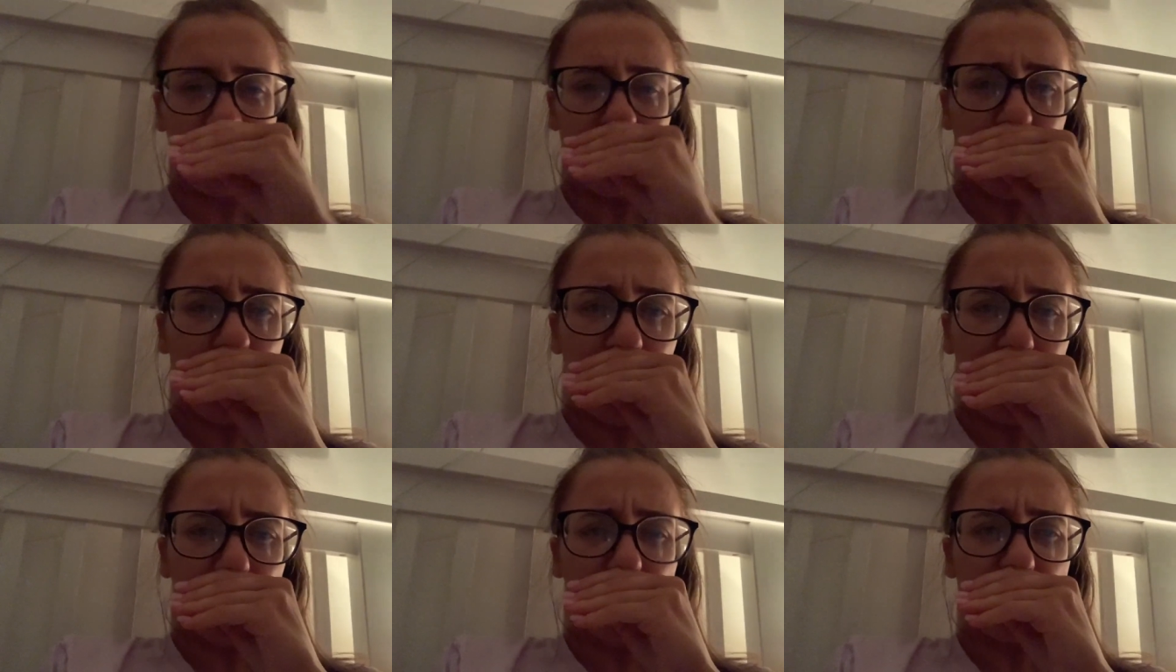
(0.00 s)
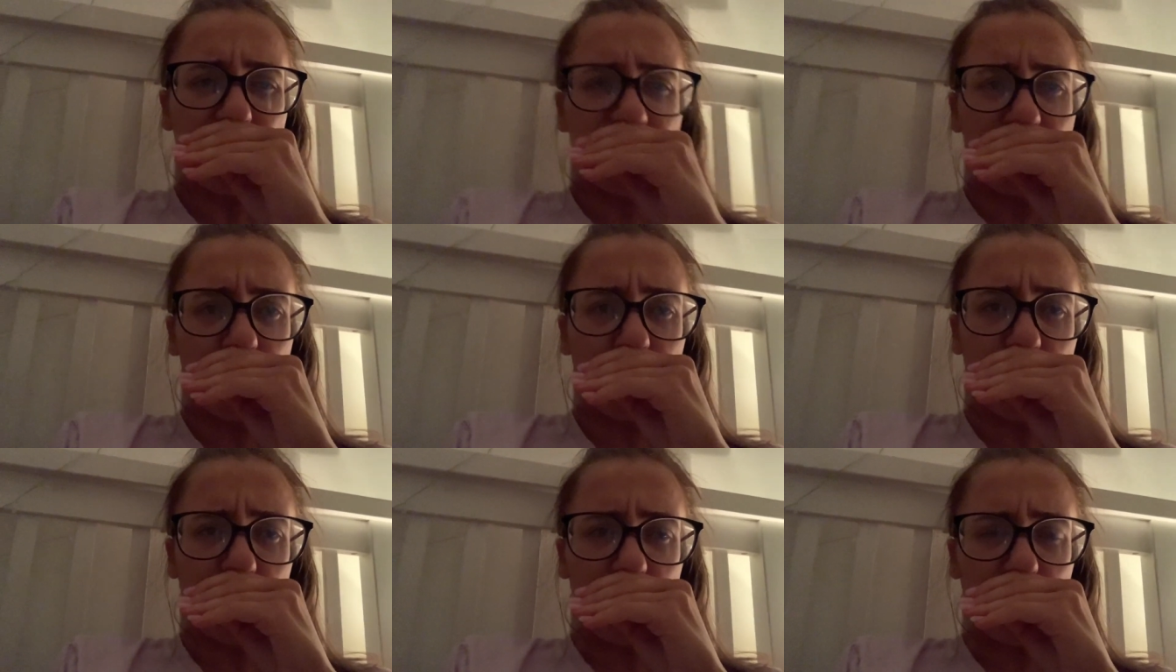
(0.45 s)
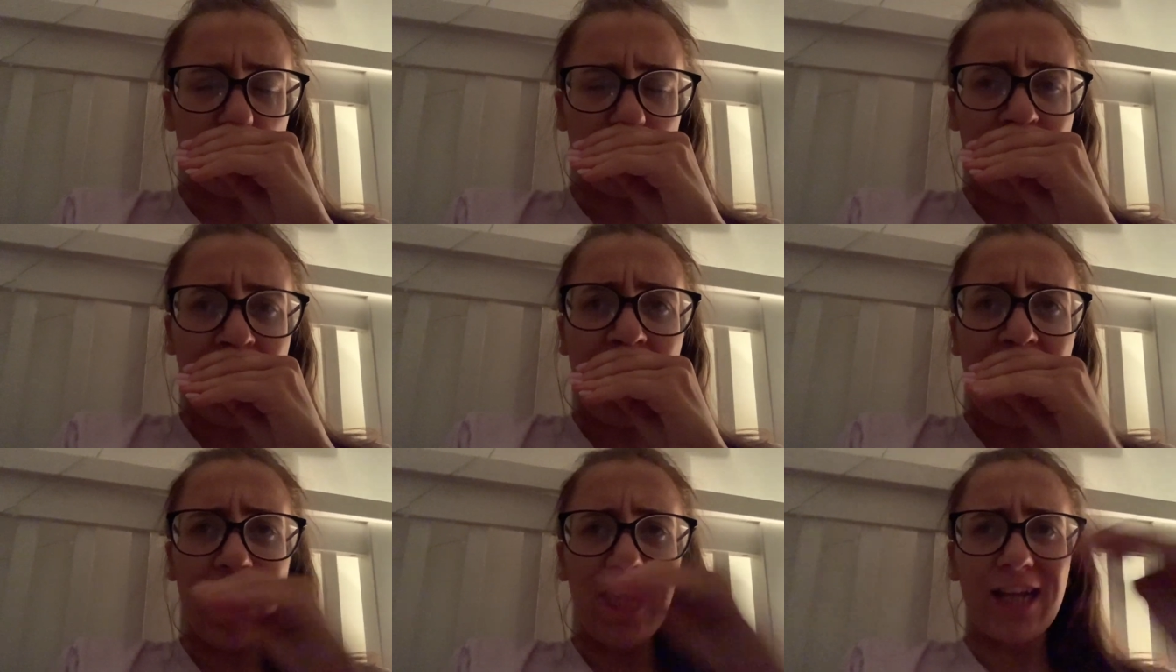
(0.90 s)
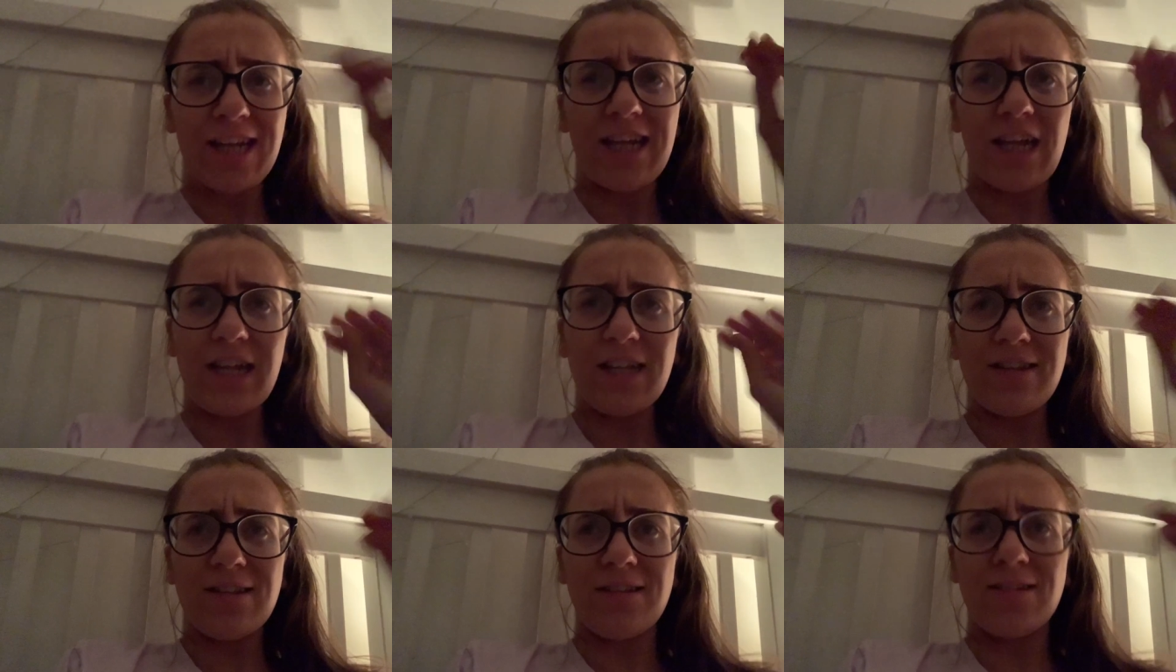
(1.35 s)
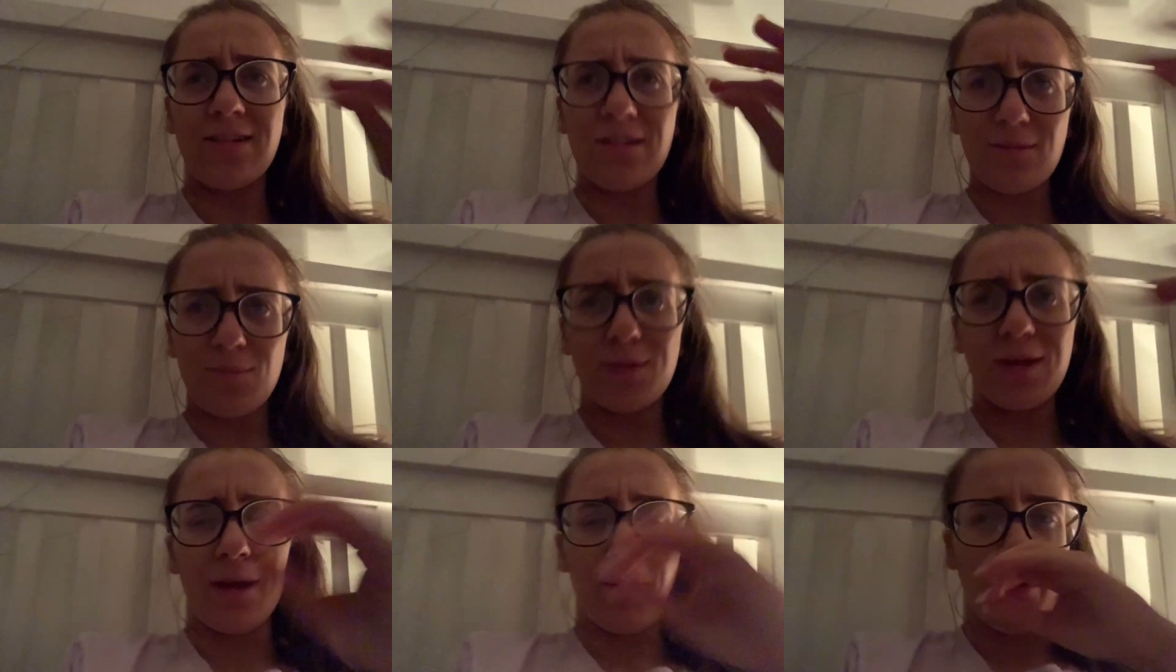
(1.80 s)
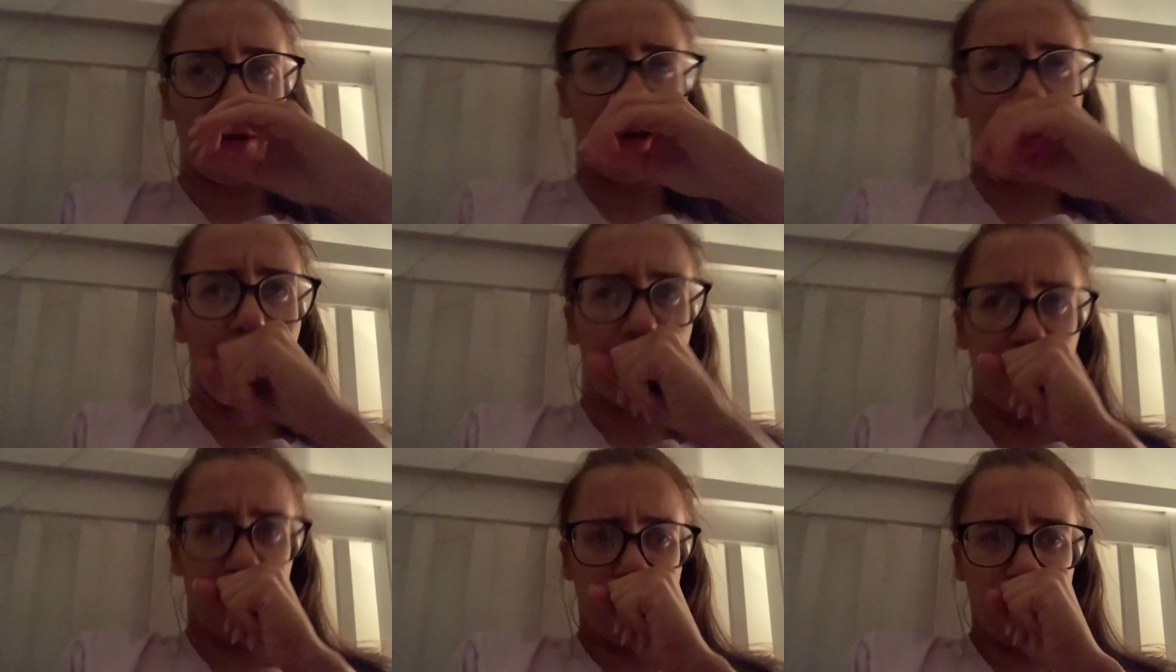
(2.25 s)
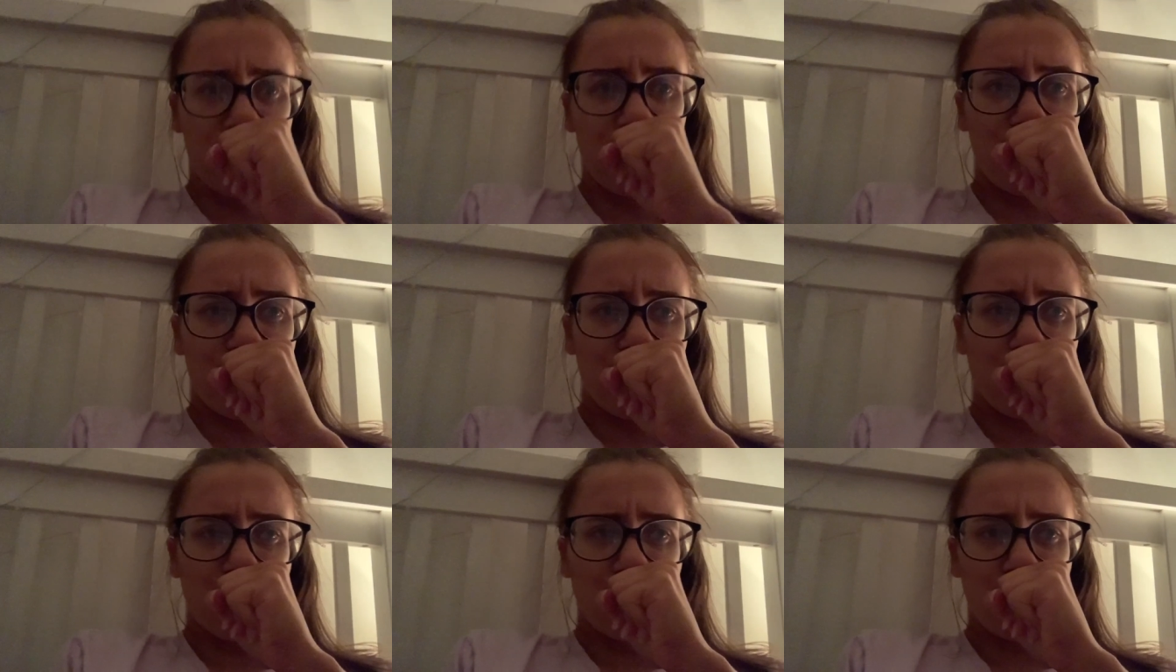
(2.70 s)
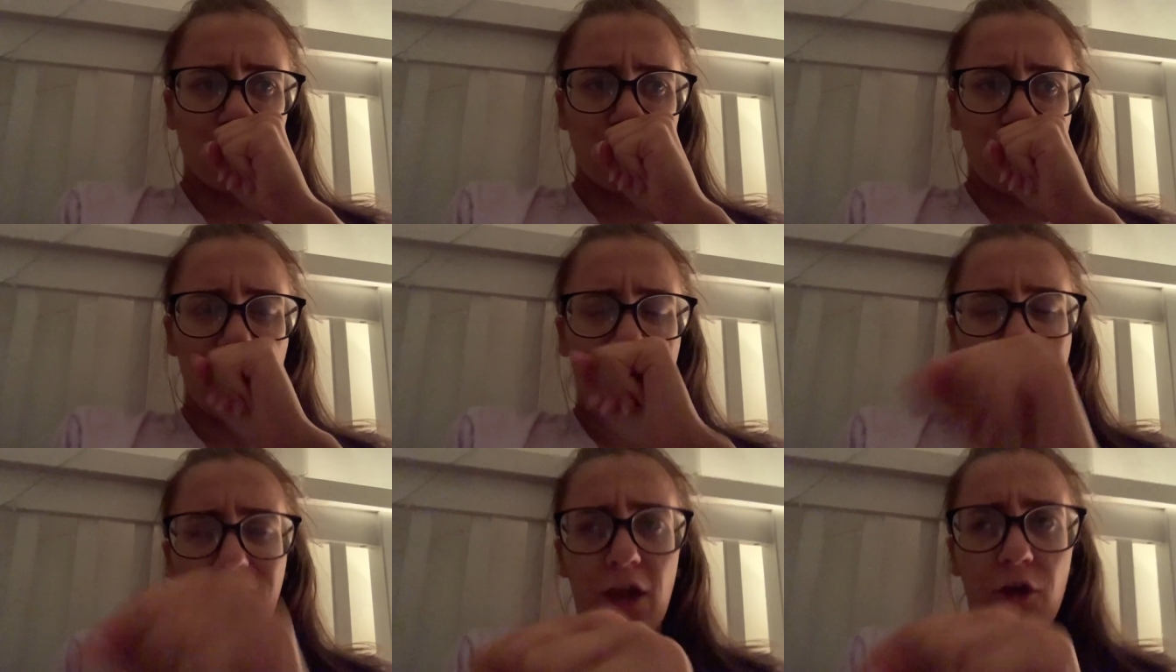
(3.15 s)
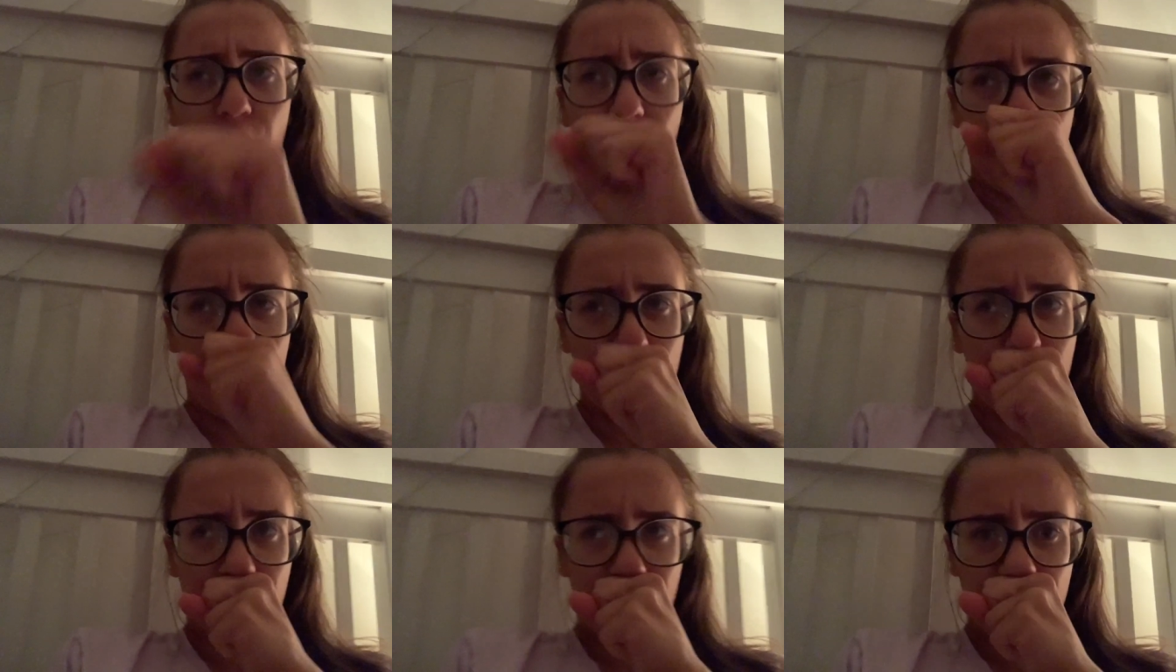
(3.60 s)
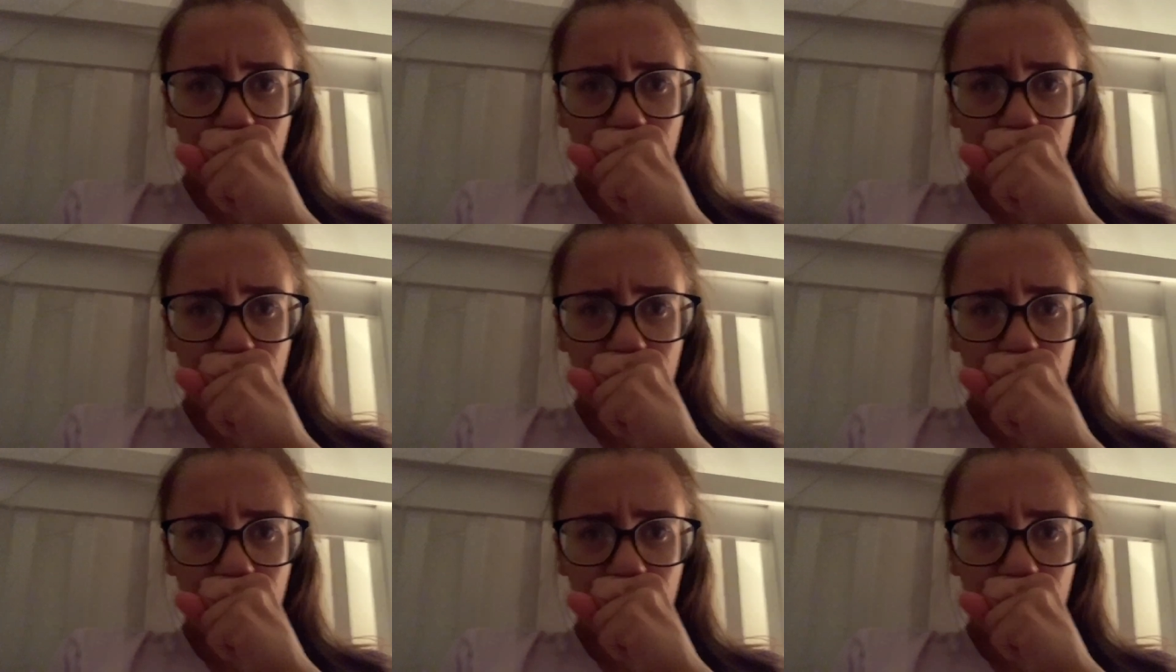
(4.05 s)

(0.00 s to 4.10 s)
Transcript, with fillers: Why would someone do that at like 6pm at night? Get a grip.